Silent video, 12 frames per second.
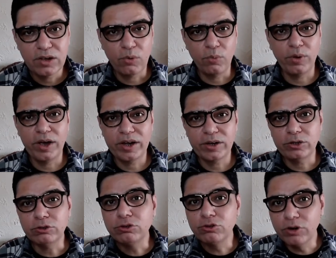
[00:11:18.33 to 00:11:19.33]
where
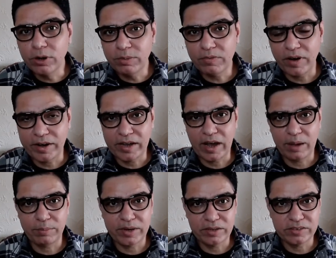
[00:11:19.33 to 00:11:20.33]
you shouldn't be finding
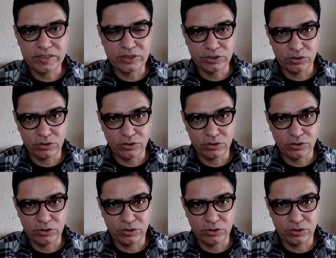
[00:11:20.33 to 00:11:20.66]
hyperdense lesion,